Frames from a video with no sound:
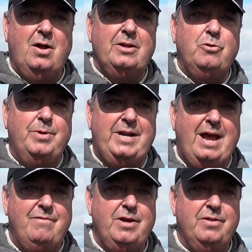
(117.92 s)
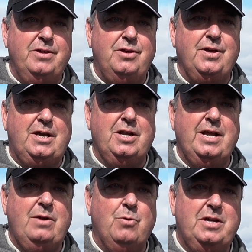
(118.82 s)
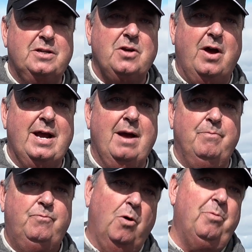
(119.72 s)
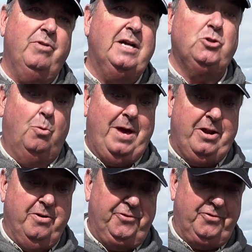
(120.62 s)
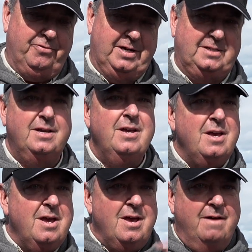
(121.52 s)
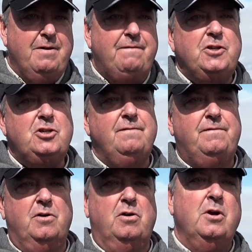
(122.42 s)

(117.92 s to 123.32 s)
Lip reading: a little bit heavier than you think you need when you're tying up dropper rigs or paternoster rigs. If you're fishing for